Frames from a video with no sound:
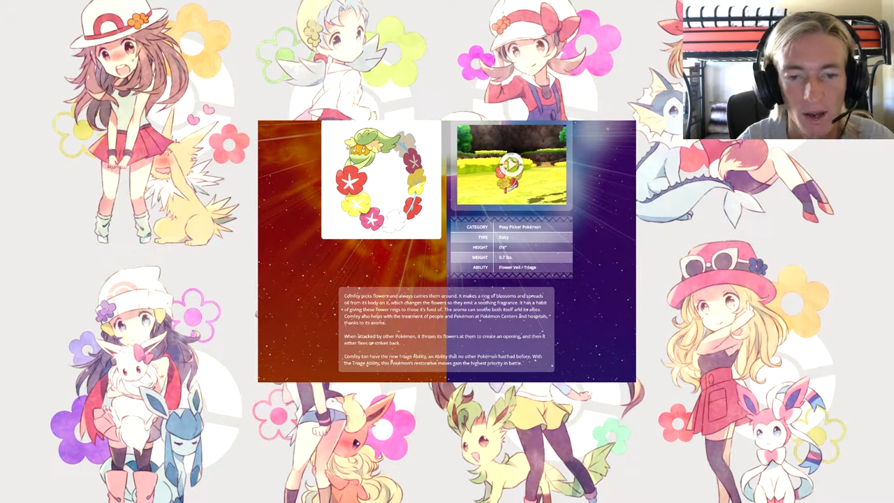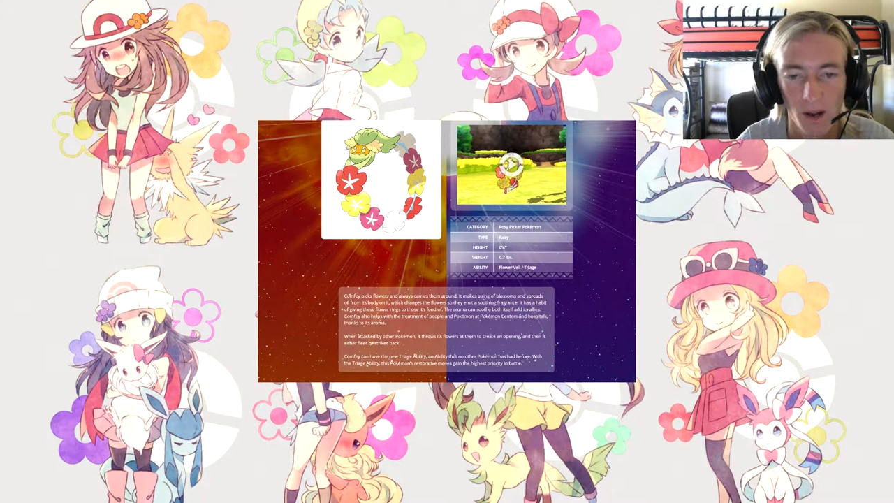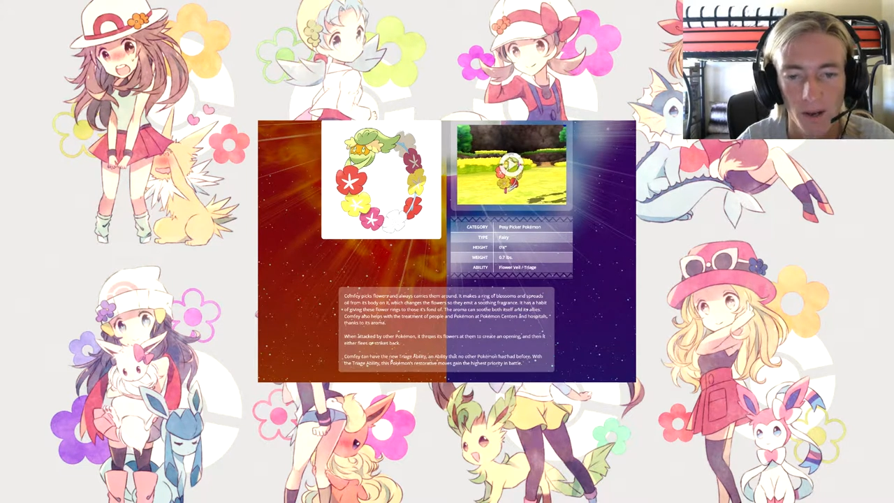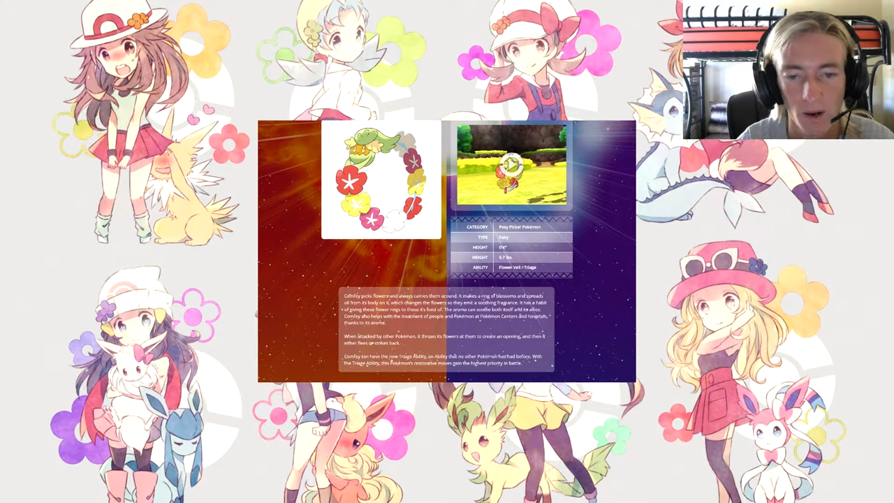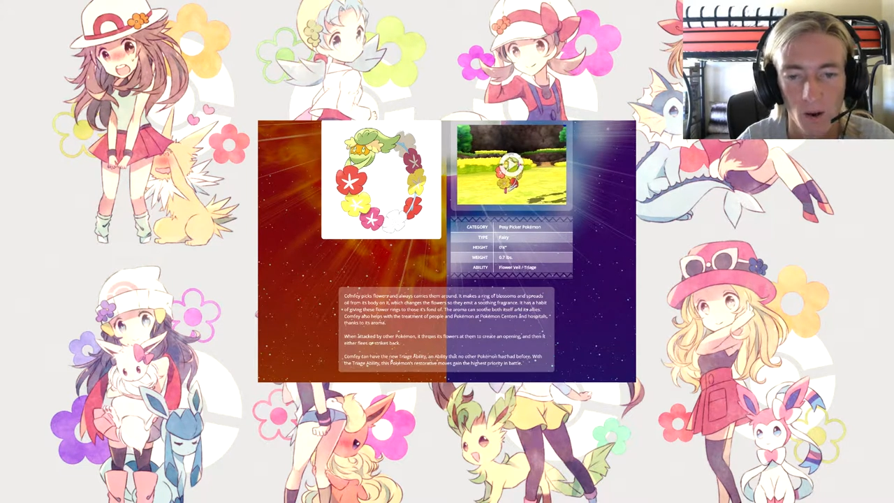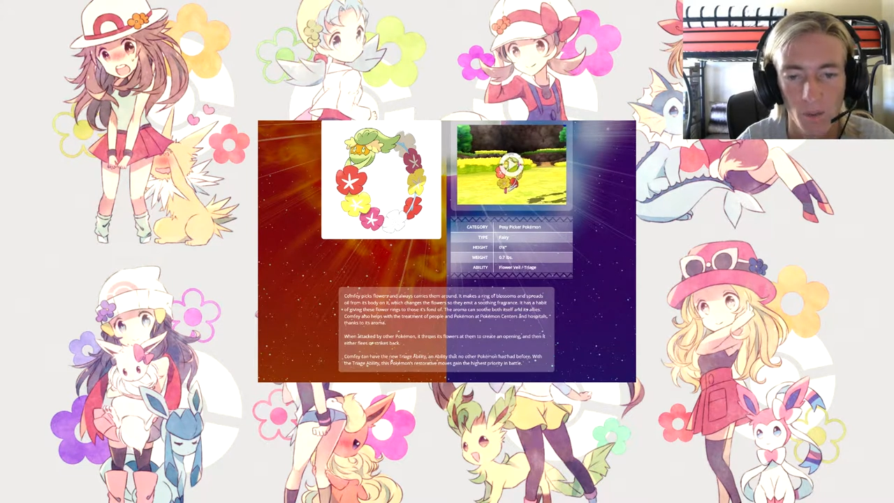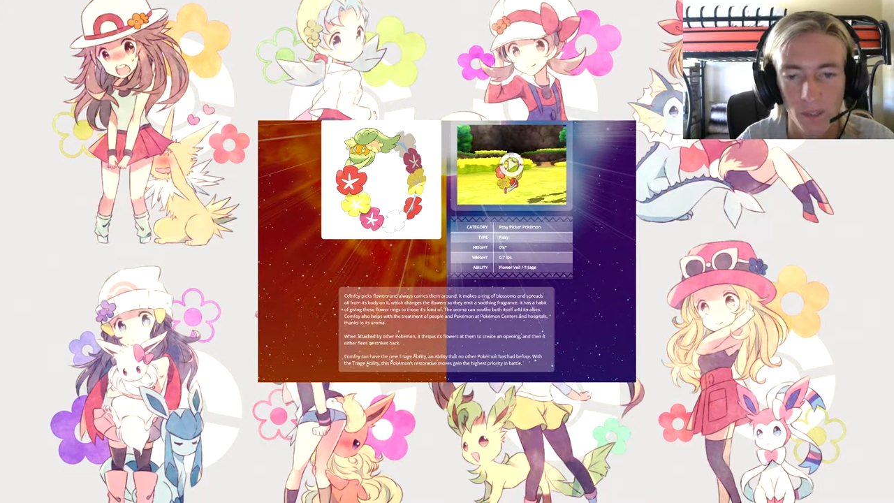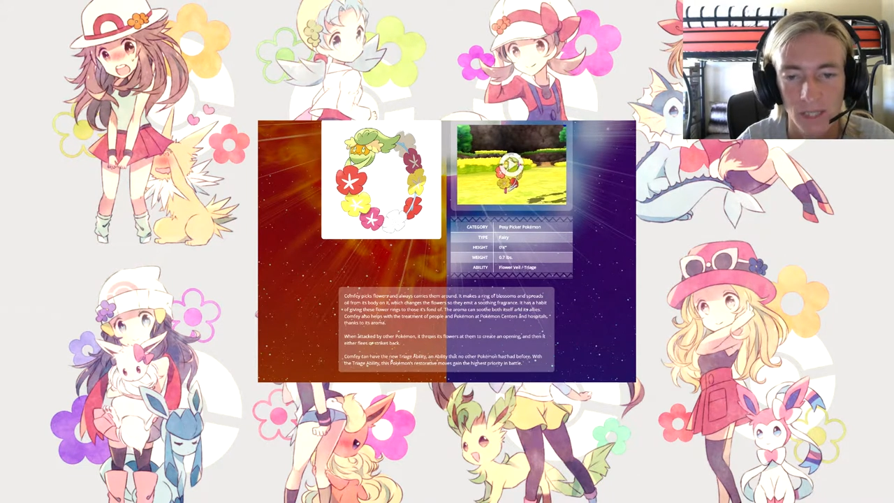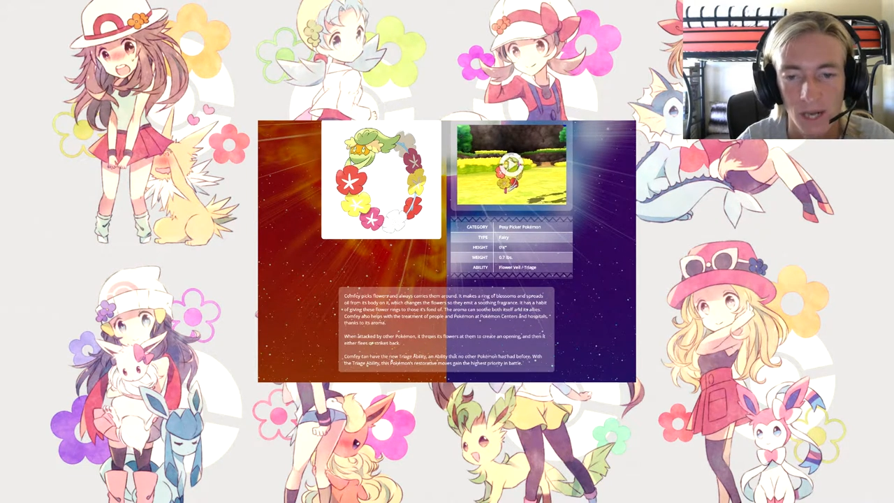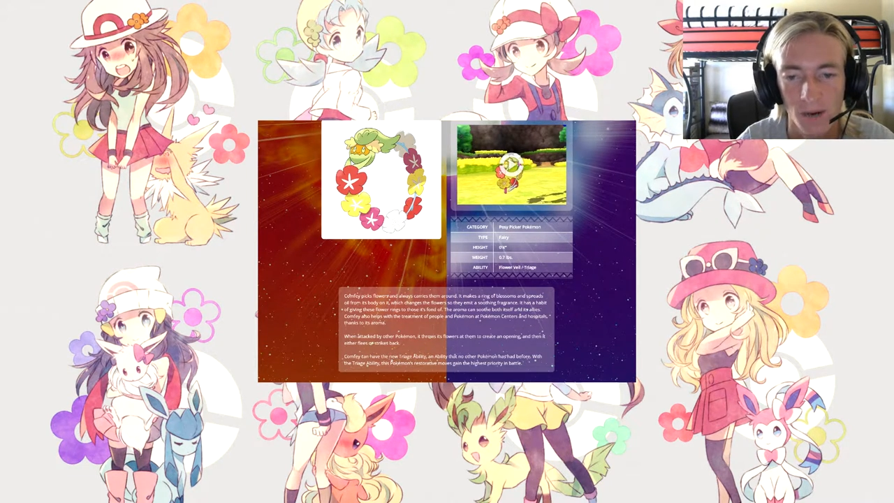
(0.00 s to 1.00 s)
and
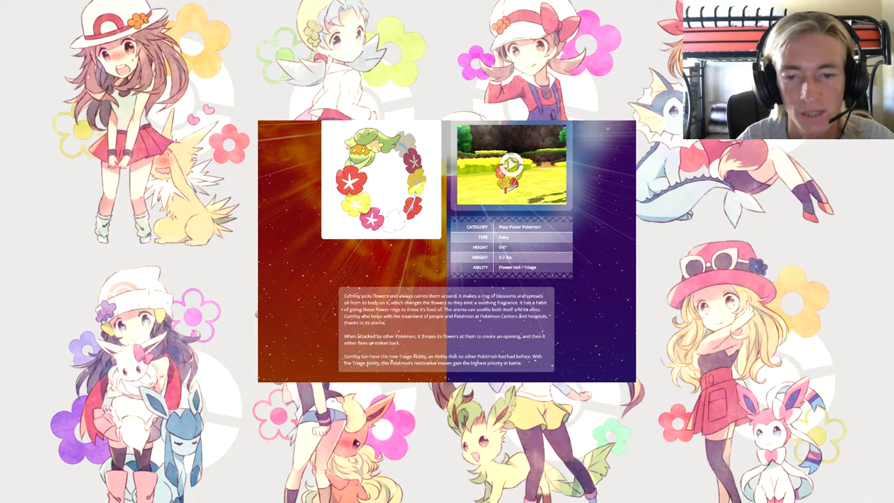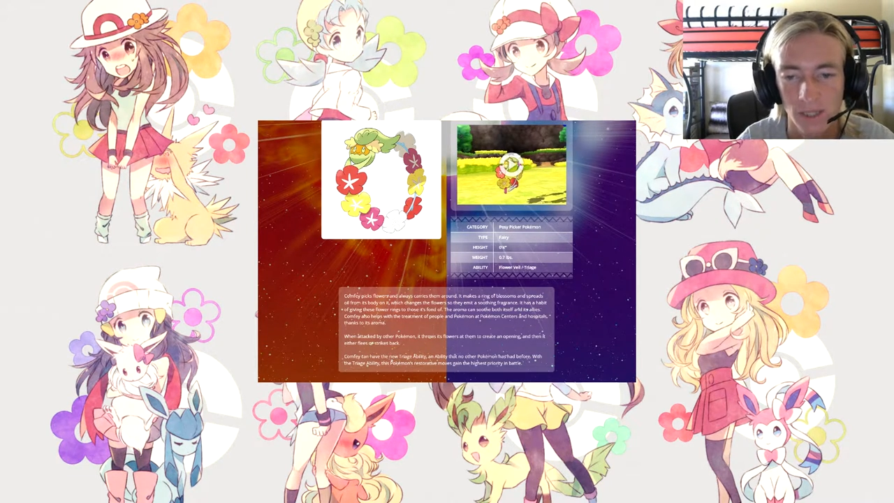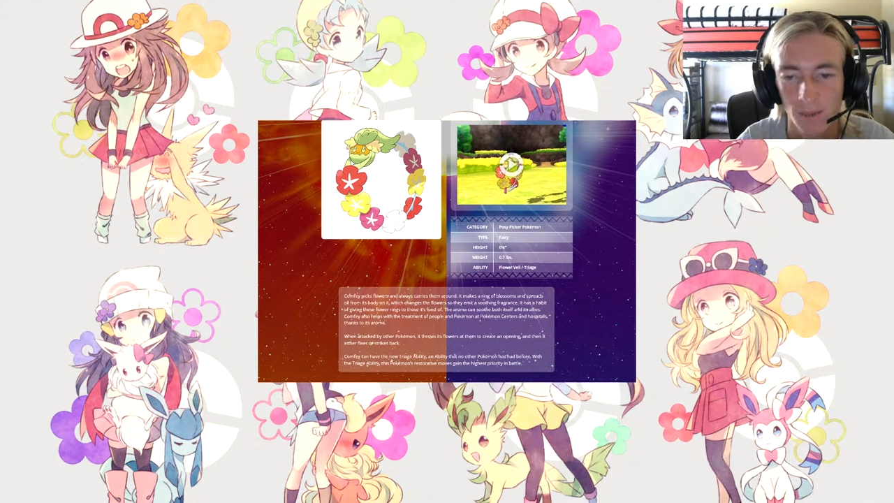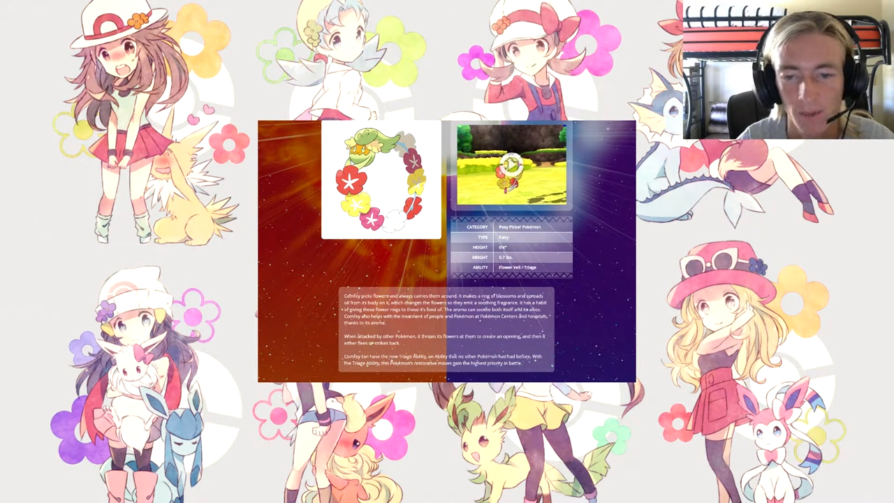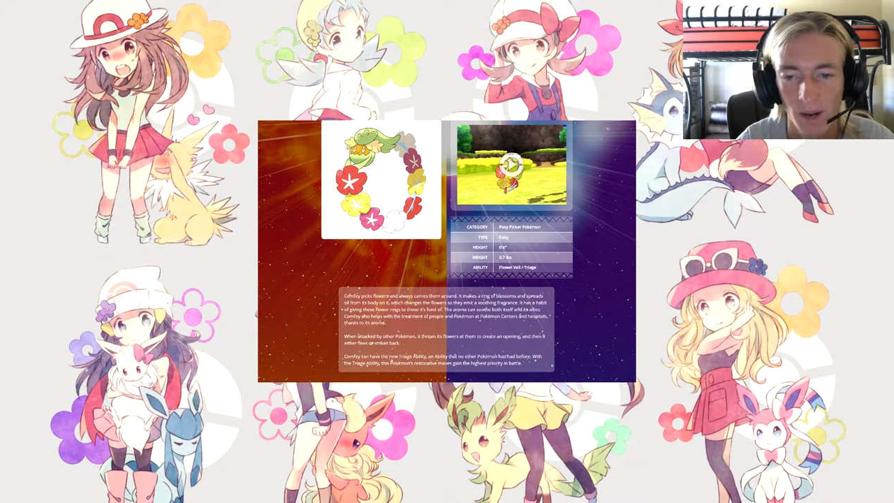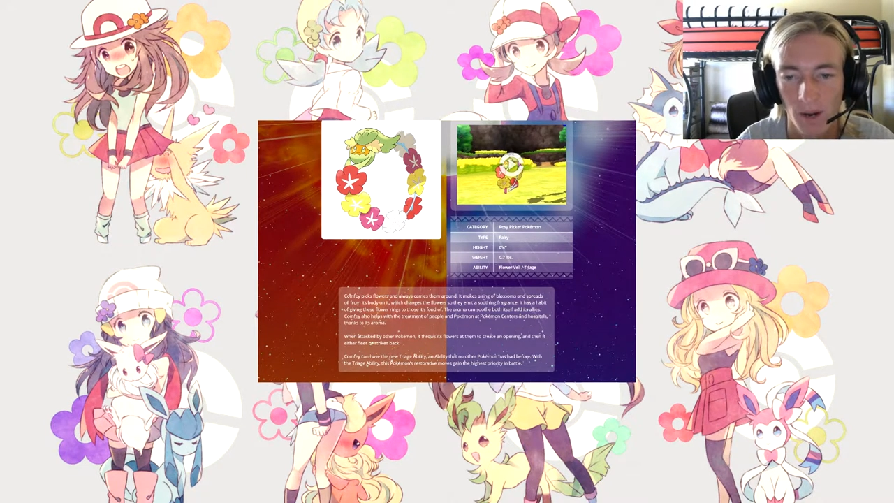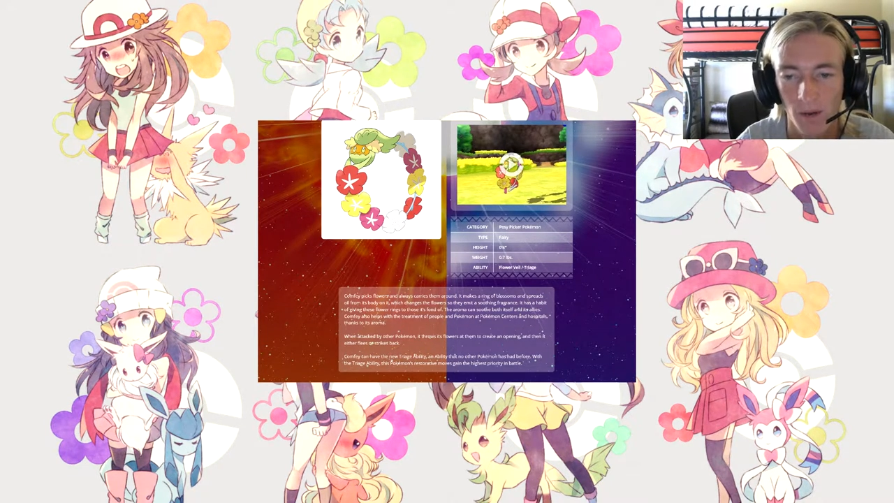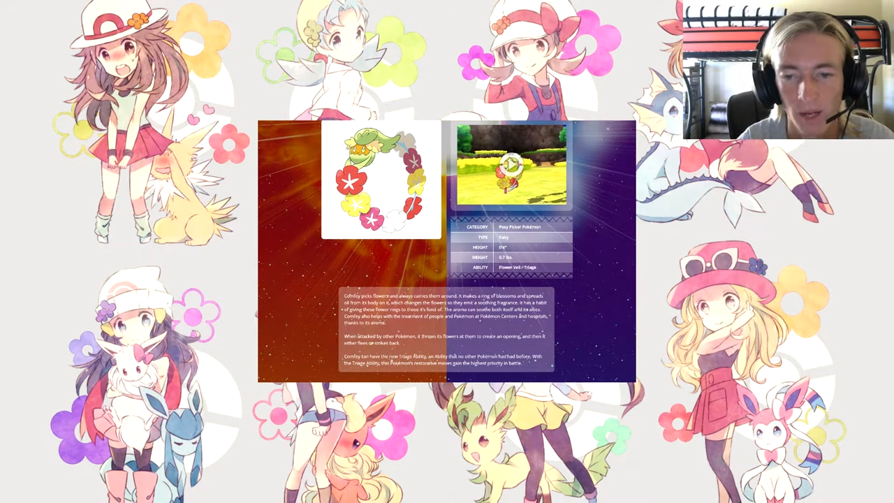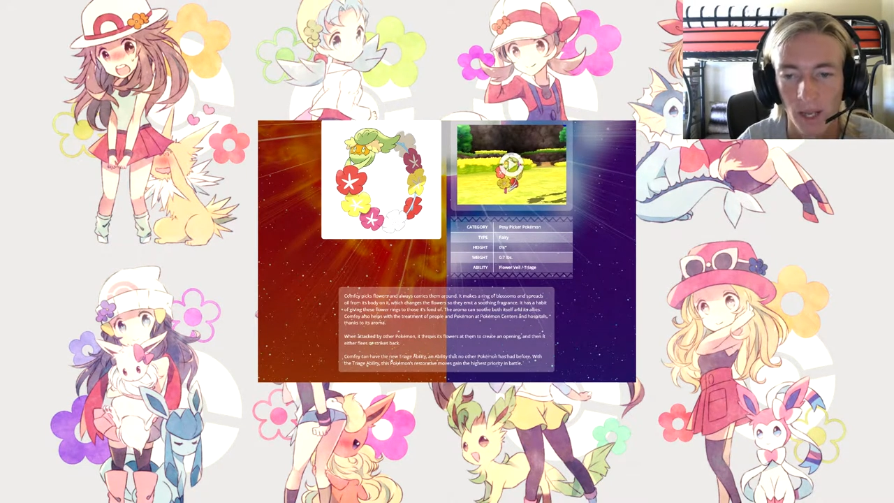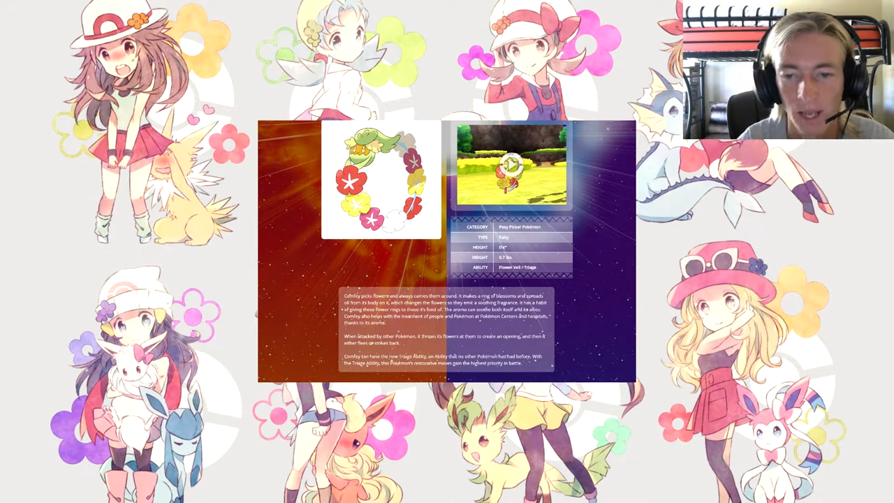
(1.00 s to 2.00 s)
always carries them around.